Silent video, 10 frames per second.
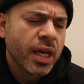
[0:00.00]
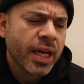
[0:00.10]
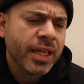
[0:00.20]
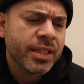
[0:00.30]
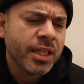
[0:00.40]

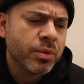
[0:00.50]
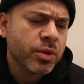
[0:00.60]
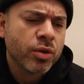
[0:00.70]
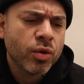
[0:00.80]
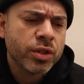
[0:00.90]
And they were
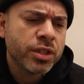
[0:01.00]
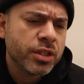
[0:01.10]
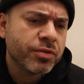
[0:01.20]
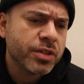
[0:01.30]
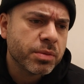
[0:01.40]
going to
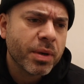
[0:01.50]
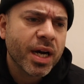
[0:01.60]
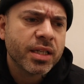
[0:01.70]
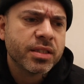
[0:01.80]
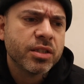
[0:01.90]
different
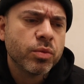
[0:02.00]
spots and